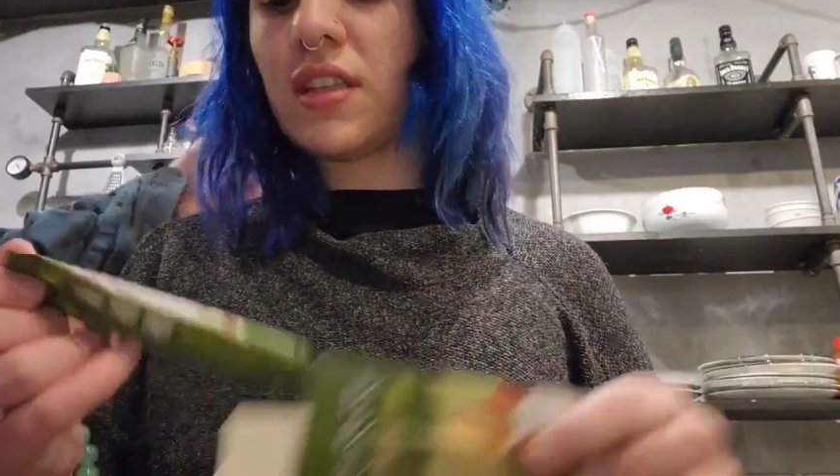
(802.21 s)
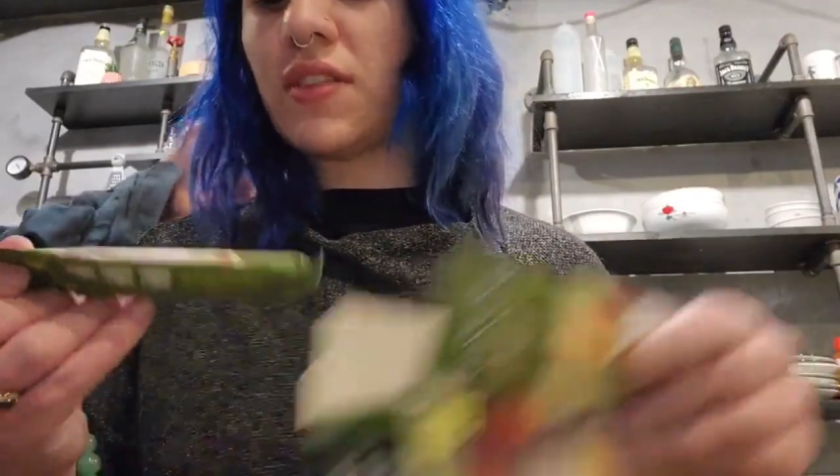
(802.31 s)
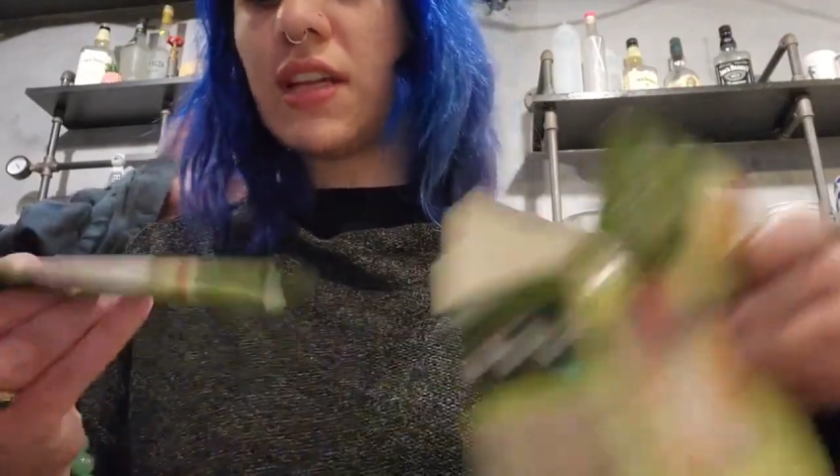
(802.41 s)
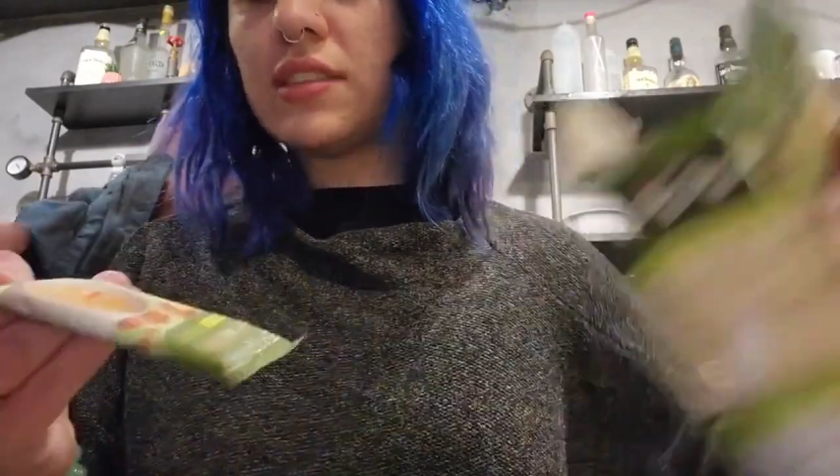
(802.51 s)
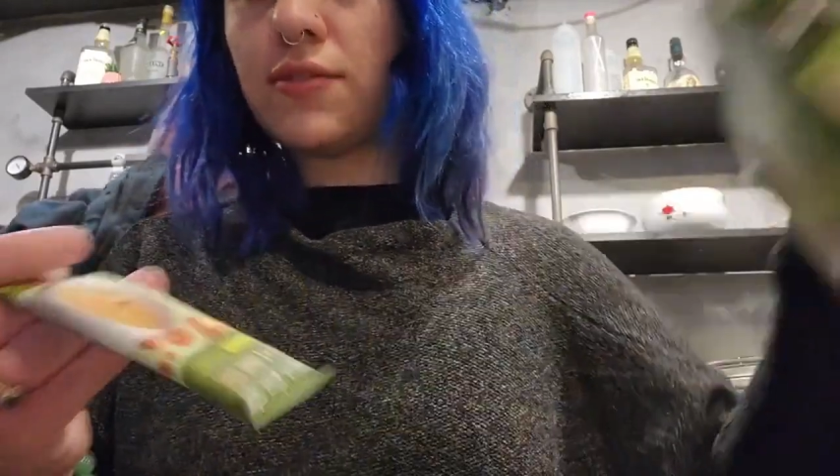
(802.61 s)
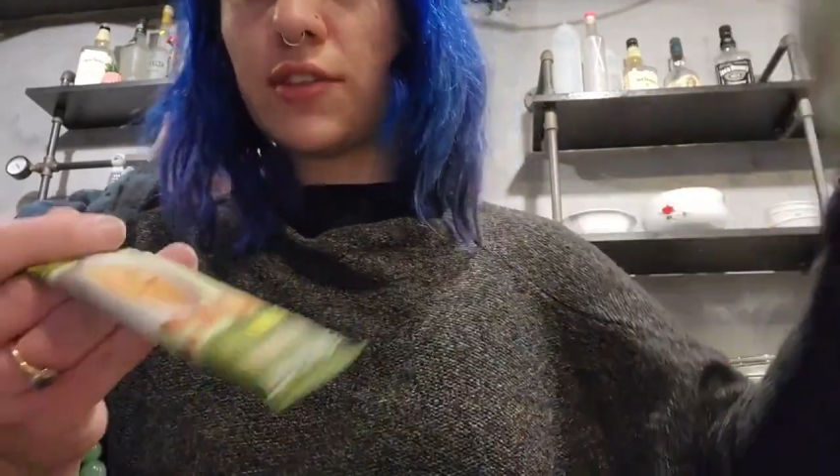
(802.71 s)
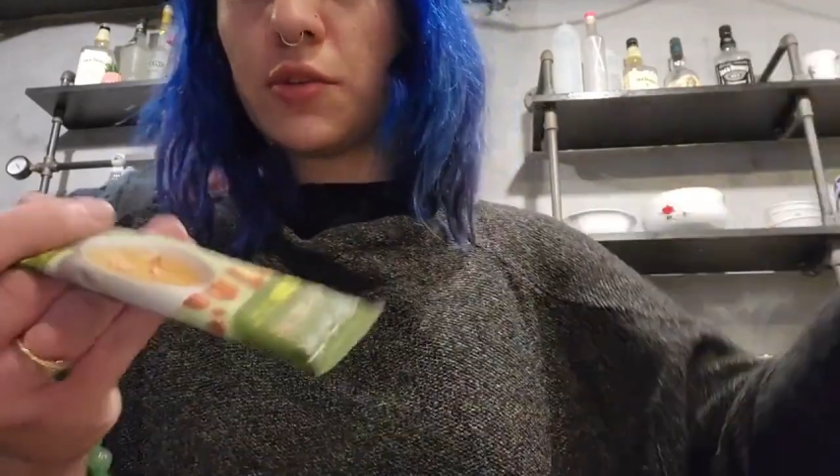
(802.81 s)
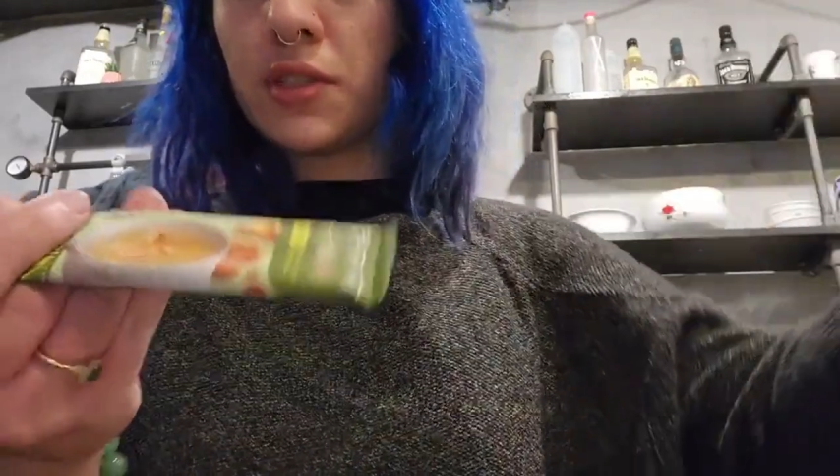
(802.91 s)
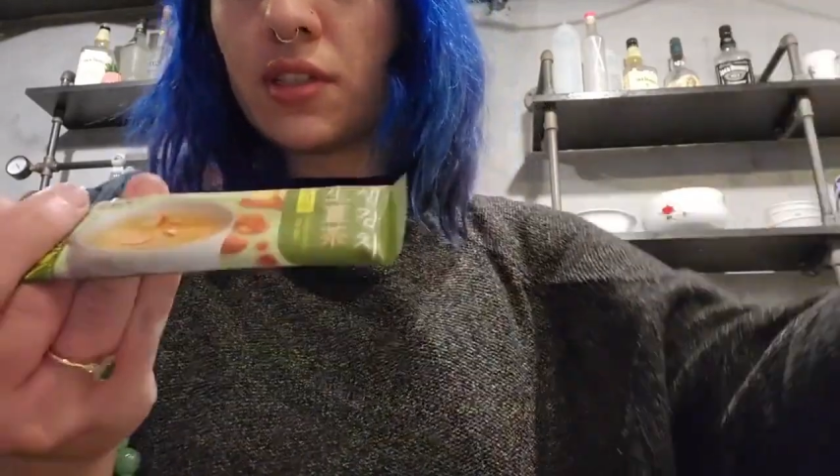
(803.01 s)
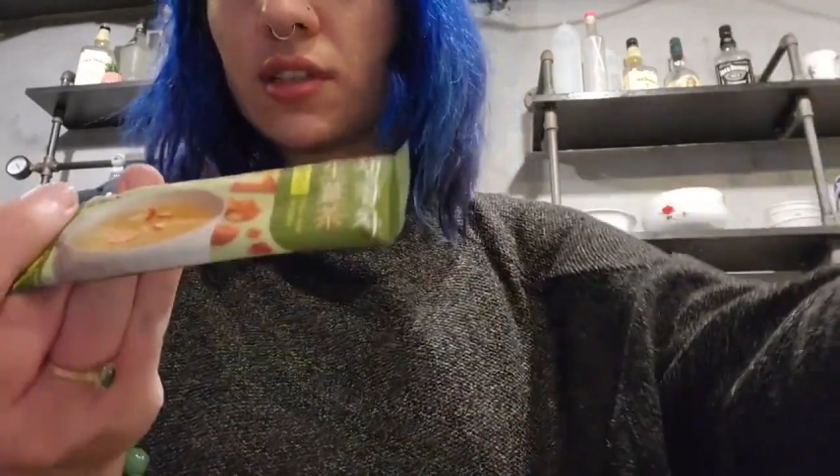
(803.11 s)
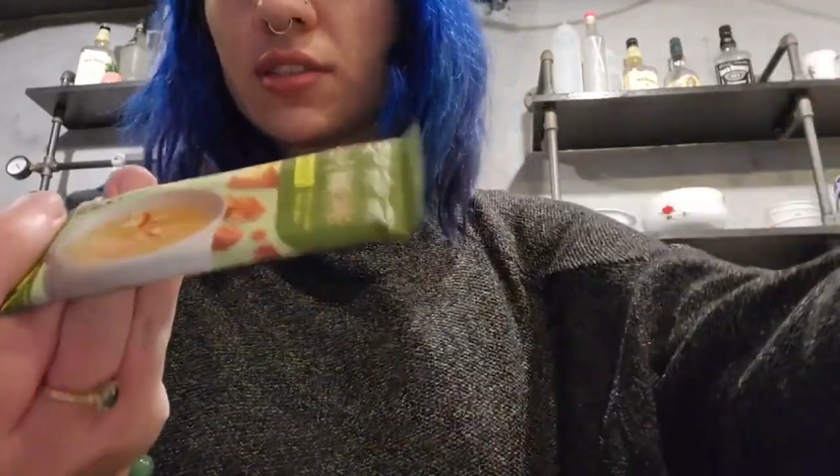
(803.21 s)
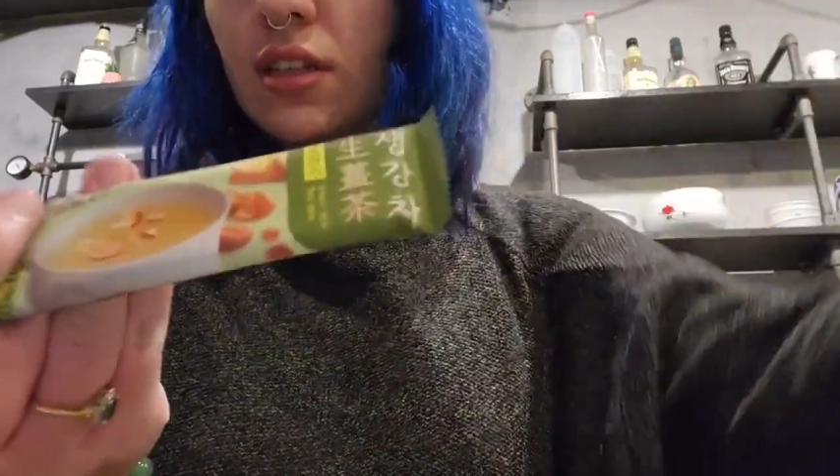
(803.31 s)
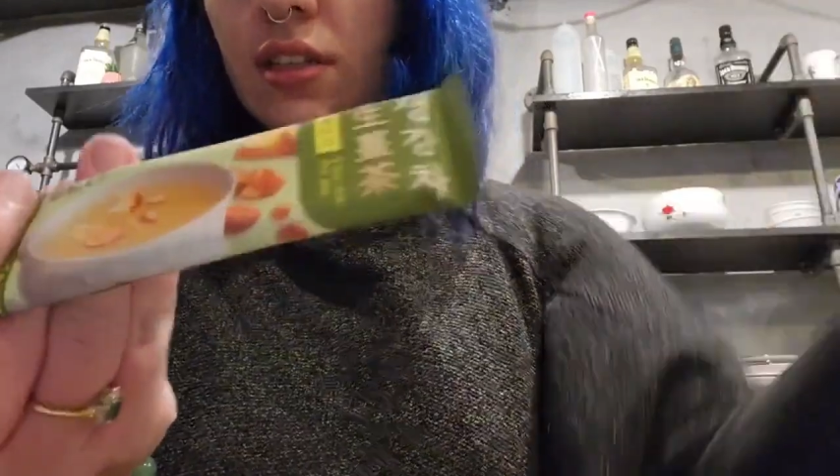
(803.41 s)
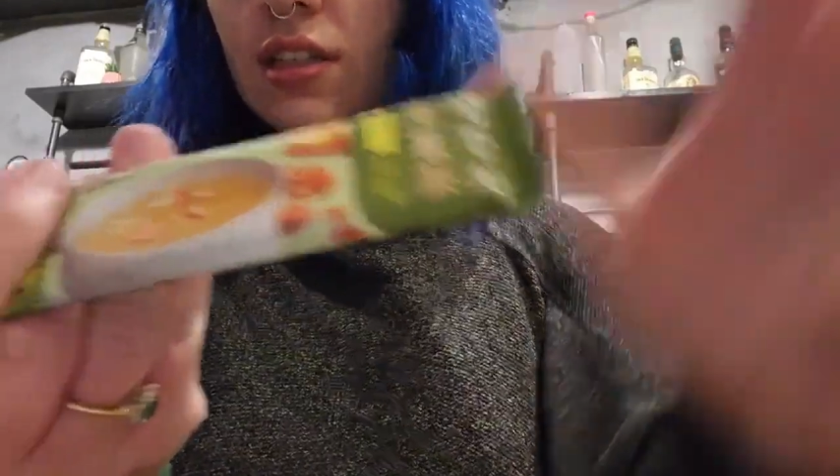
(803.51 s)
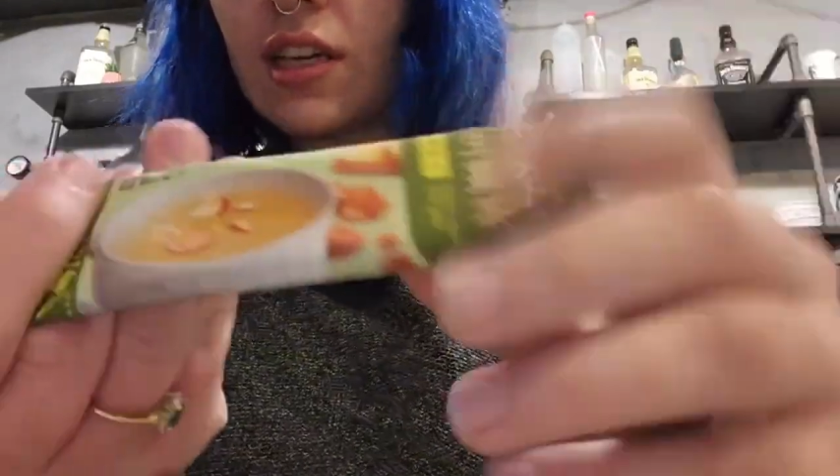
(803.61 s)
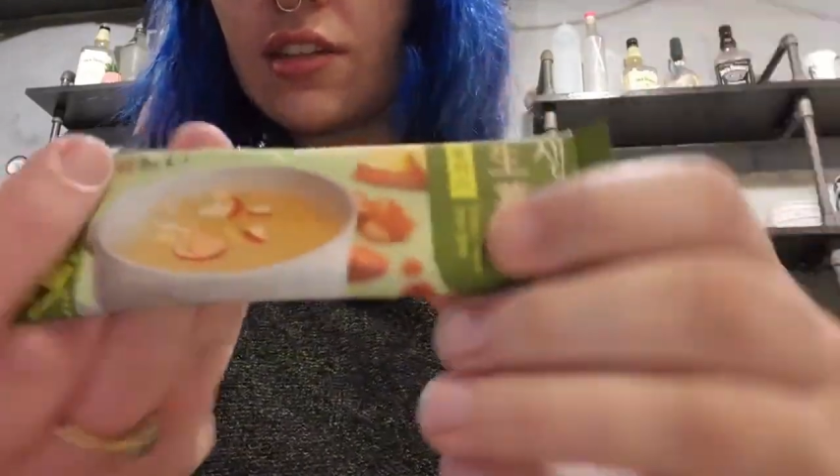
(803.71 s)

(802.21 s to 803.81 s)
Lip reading: Like if it has floating nuts on it,